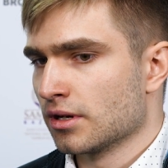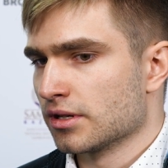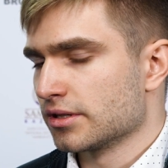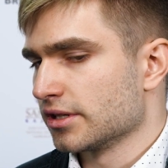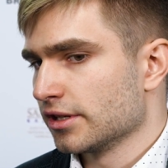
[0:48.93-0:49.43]

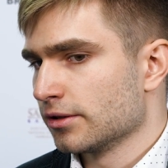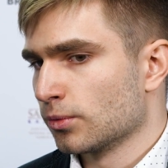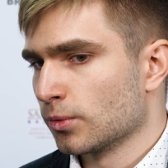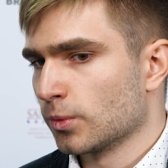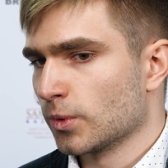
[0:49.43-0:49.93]
see
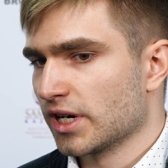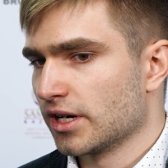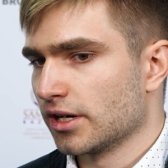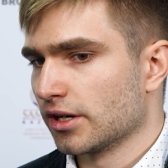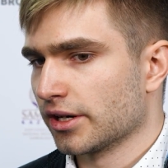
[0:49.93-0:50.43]

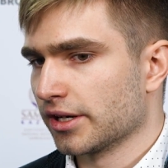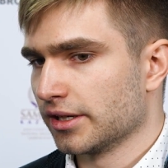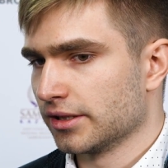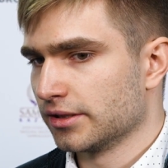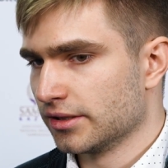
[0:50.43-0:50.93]
where
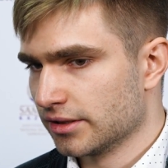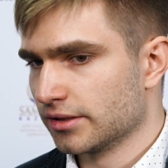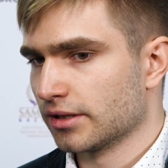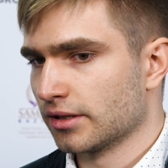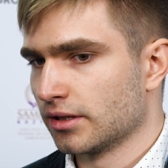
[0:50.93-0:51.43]
he
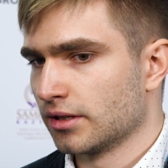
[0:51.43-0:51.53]
did